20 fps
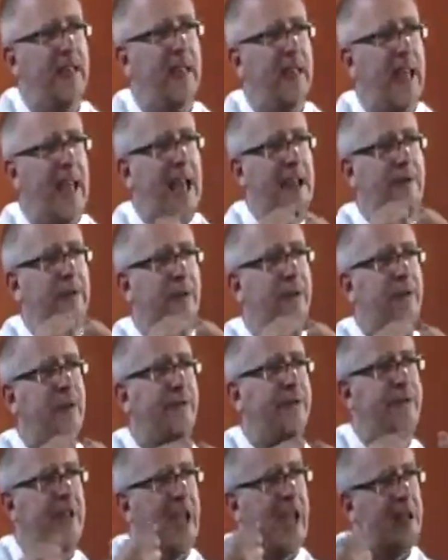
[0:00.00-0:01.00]
and the life of
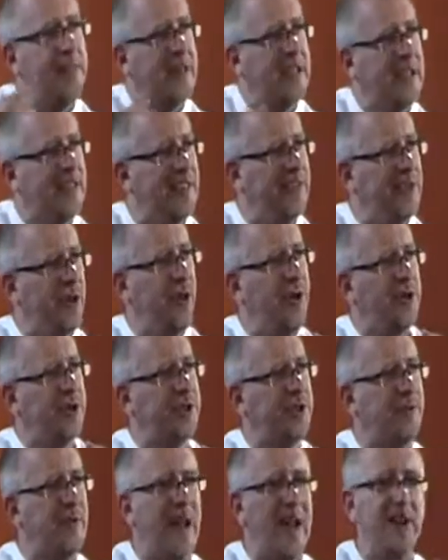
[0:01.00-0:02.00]
your family and
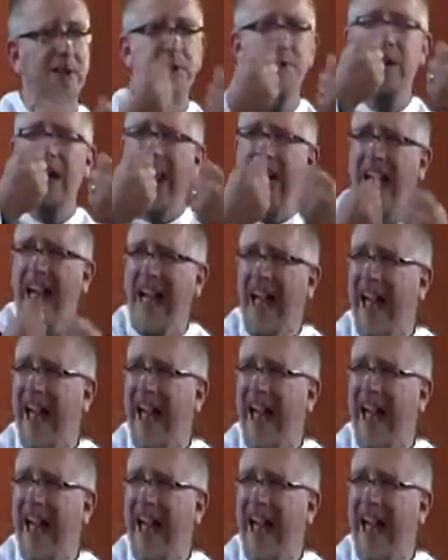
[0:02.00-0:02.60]
those around you,